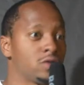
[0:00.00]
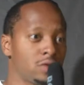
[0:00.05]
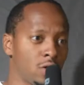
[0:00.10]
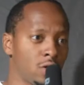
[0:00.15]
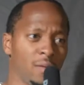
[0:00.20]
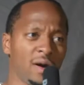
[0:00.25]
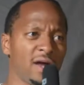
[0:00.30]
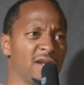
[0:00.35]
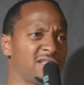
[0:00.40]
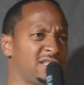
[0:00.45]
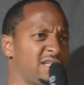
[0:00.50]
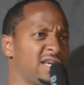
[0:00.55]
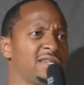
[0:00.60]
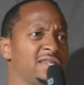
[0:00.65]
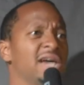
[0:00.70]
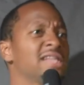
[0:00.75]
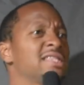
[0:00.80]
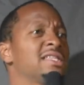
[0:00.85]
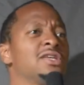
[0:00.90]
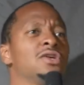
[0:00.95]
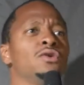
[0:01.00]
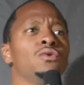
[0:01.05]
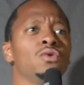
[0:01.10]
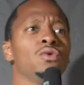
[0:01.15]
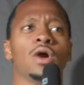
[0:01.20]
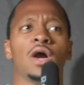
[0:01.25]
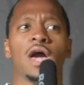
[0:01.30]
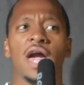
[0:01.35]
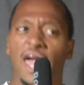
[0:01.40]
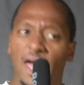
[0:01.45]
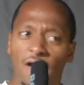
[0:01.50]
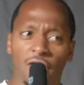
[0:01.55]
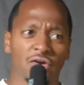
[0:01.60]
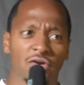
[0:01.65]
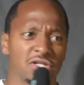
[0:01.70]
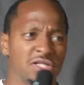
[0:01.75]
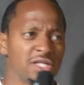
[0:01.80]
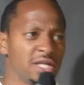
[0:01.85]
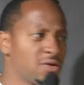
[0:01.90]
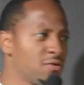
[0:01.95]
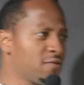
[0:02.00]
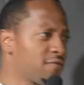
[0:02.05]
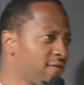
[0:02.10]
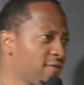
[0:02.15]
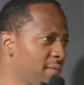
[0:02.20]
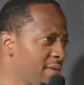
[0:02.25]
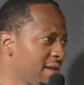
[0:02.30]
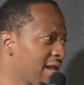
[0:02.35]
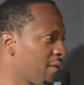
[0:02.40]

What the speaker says: Nobody said nothing. You hearing shit, you feel me?